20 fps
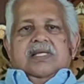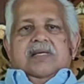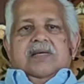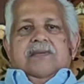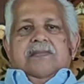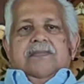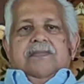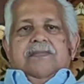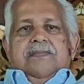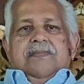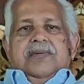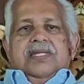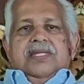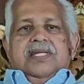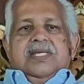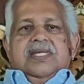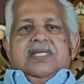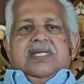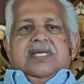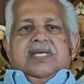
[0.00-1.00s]

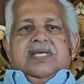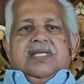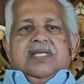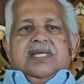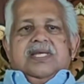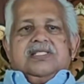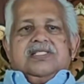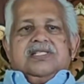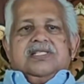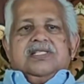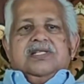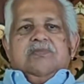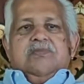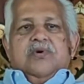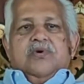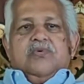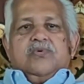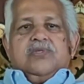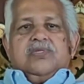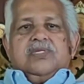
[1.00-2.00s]
many areas in the
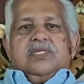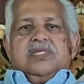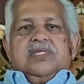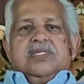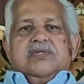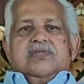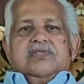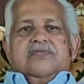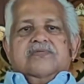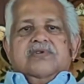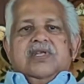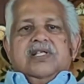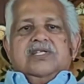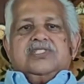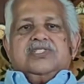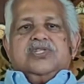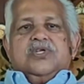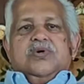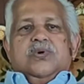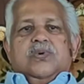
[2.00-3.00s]
mouth will
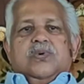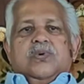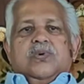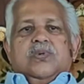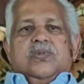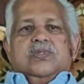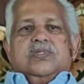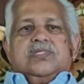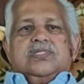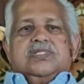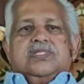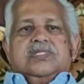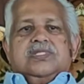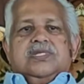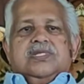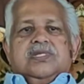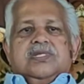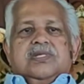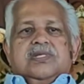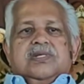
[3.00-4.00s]
show
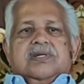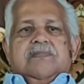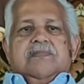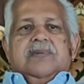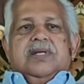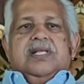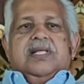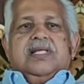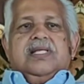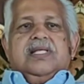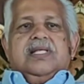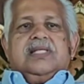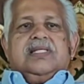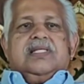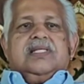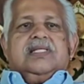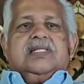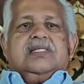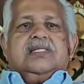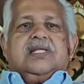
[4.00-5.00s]

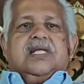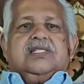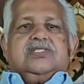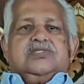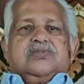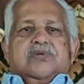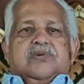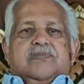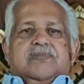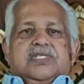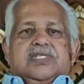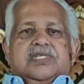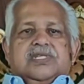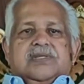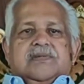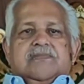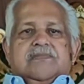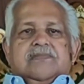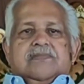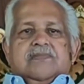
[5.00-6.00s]
malignant transformation.
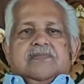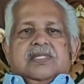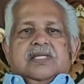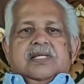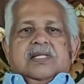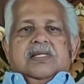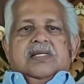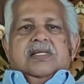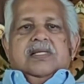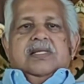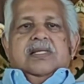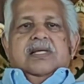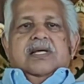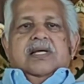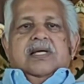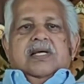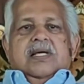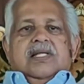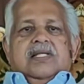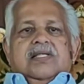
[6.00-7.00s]

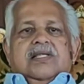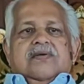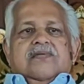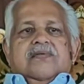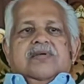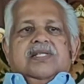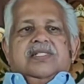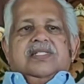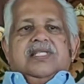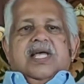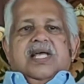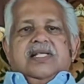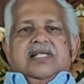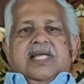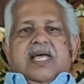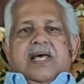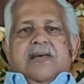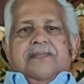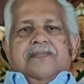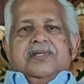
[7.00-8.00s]
And when that
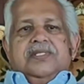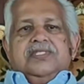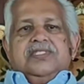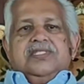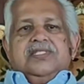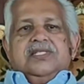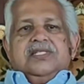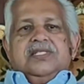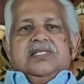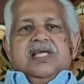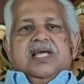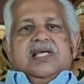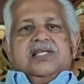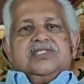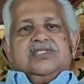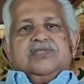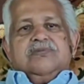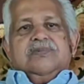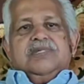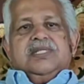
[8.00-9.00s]
happens, it
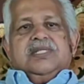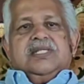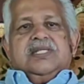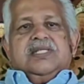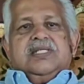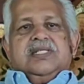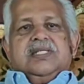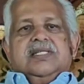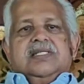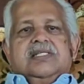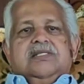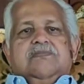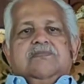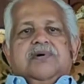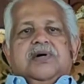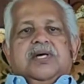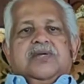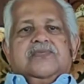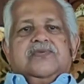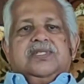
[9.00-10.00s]
has to be treated in
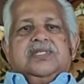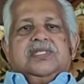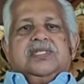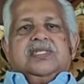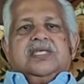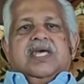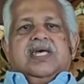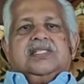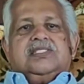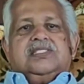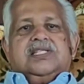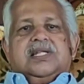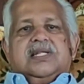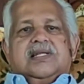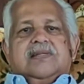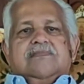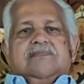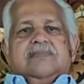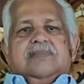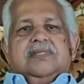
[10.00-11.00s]
par with cancer,
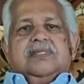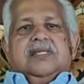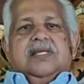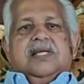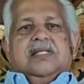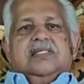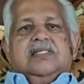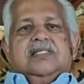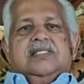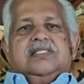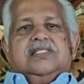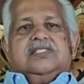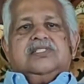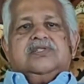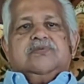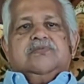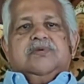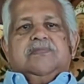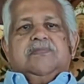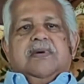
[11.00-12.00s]
and it is
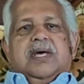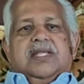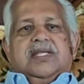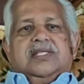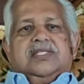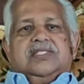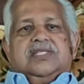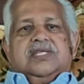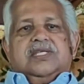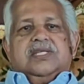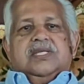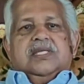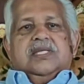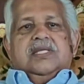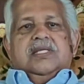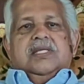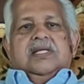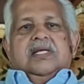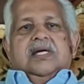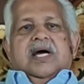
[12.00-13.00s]
to be managed.
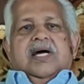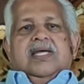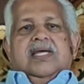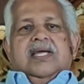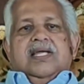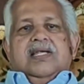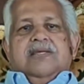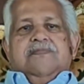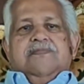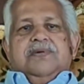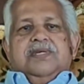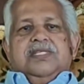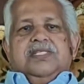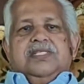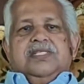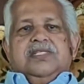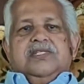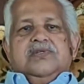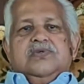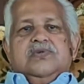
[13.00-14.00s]
I had a
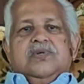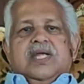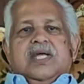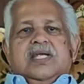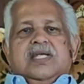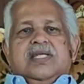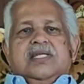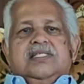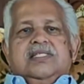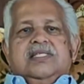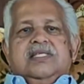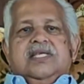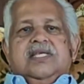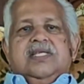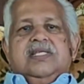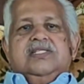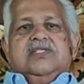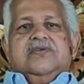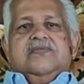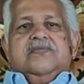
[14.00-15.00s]
patient who died at the
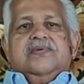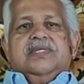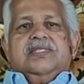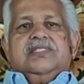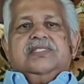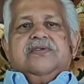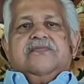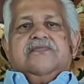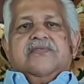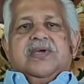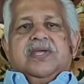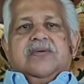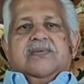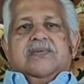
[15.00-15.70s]
age of 85,